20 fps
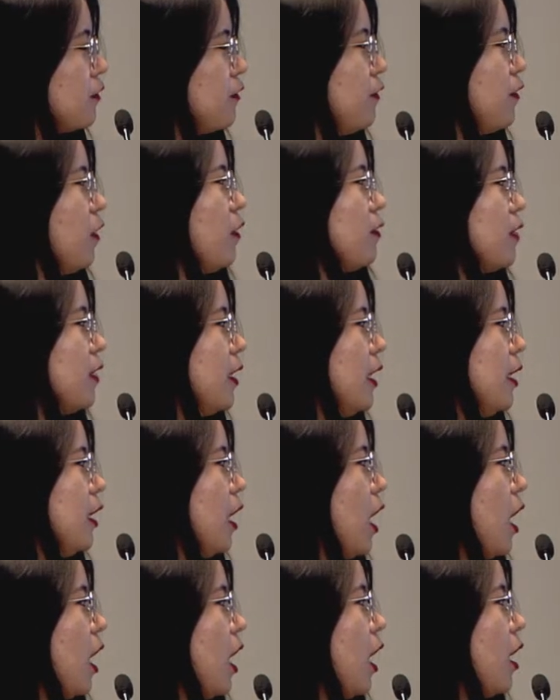for the
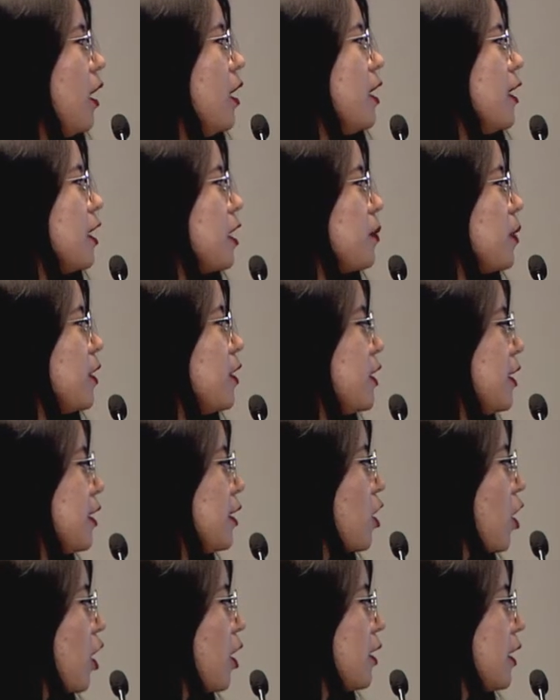uh,
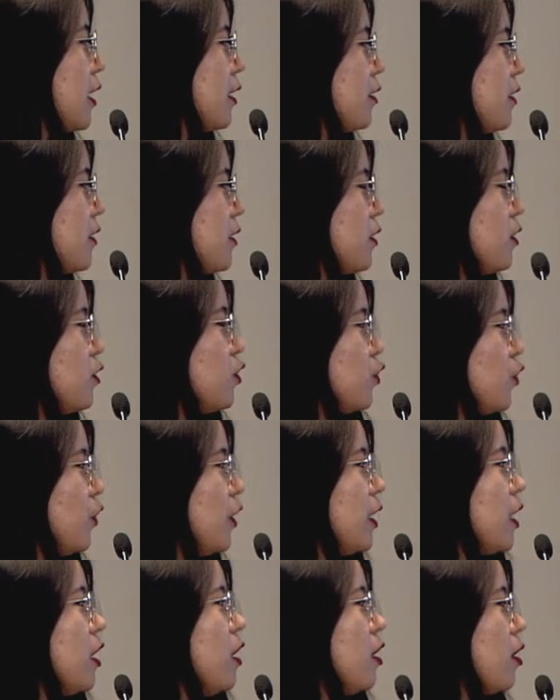imaging-guarded
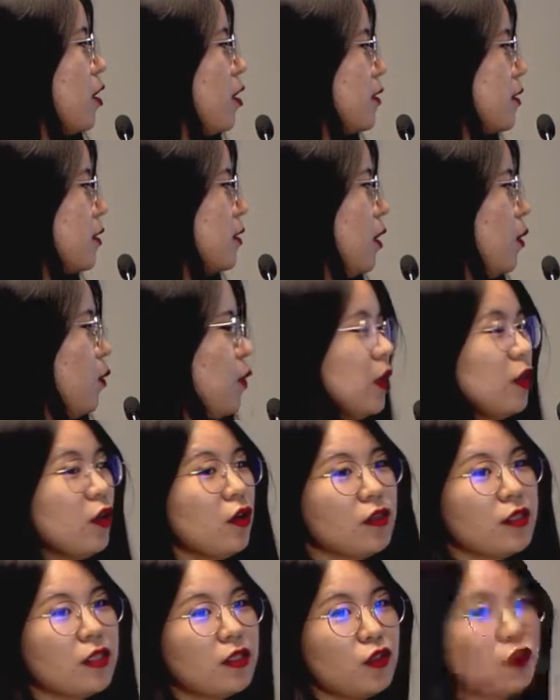surgery, because we
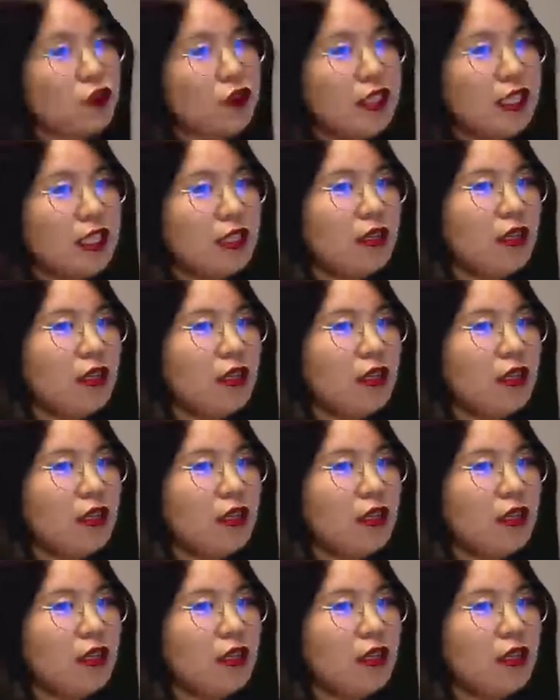know surgery needs a